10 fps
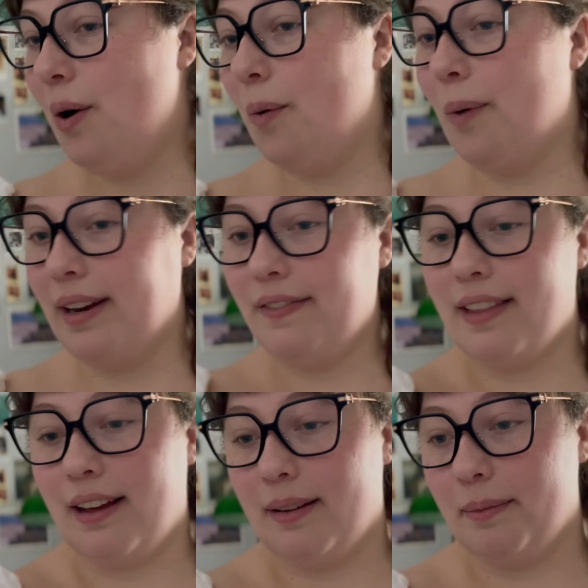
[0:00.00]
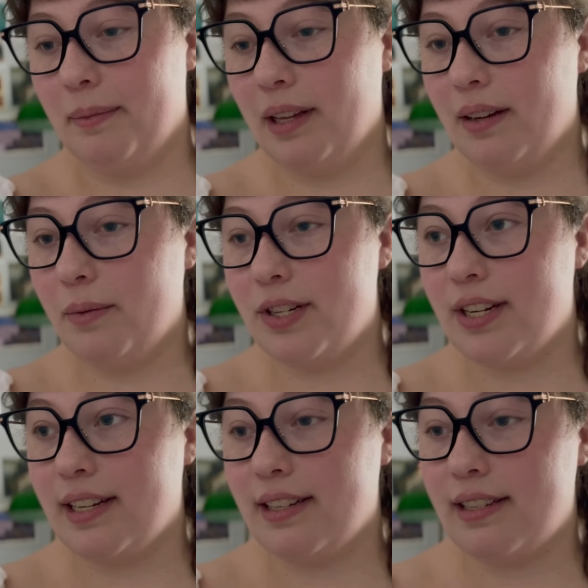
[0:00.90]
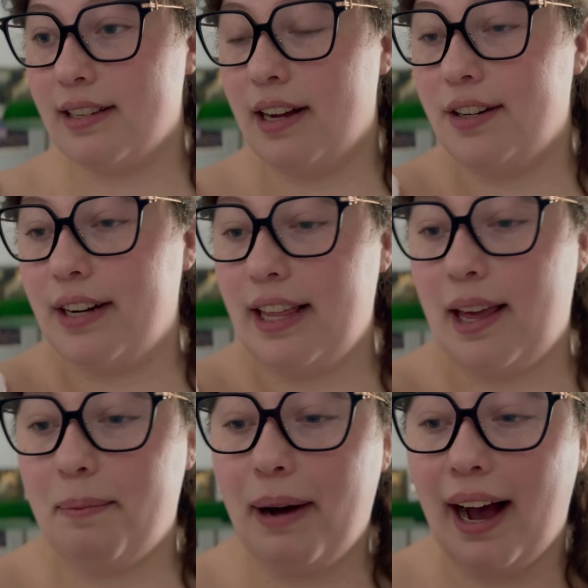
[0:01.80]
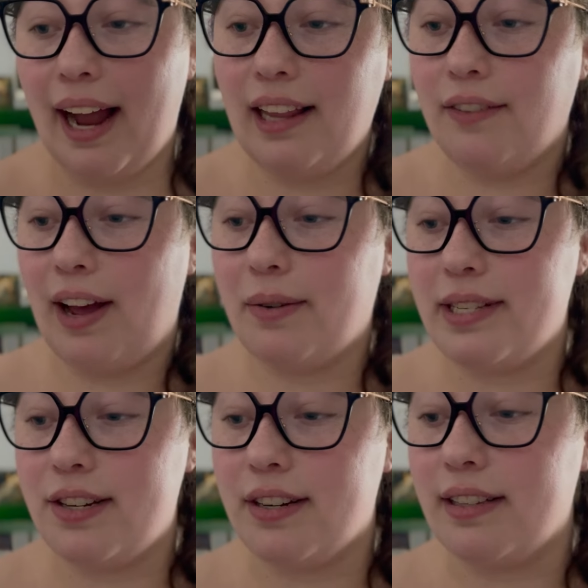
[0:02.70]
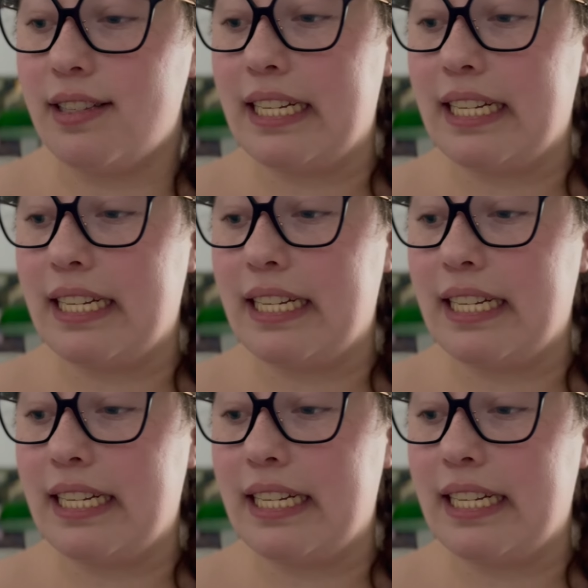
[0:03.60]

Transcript: One of them, which is underneath a pile of acquisitions,